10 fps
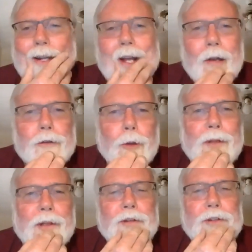so many
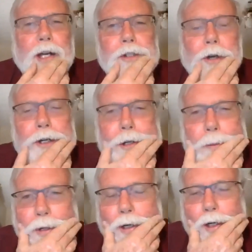things to touch on
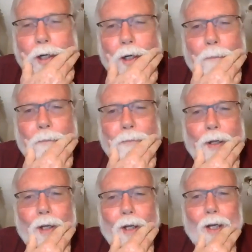here, but um,
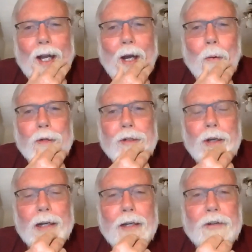how would
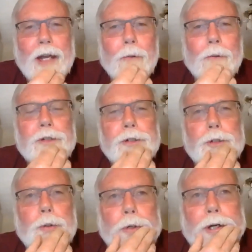you, I guess, how would
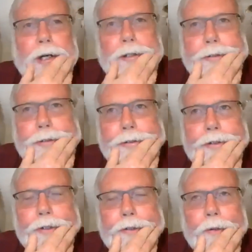you,
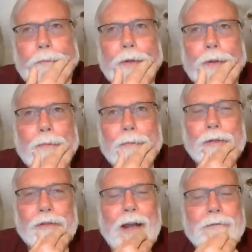
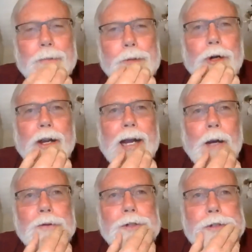uh, aside from Trey,
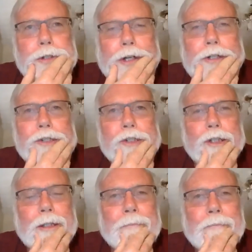how would you
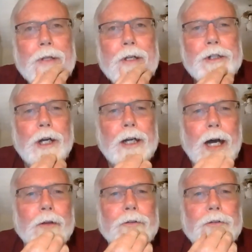judge um, John
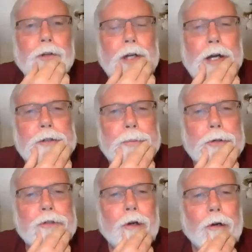Collins'
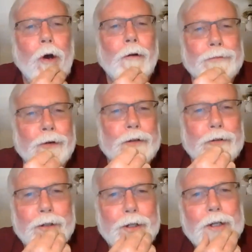contribution on all
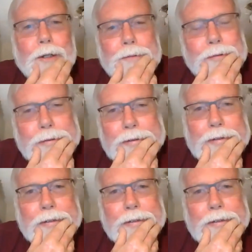fronts? I thought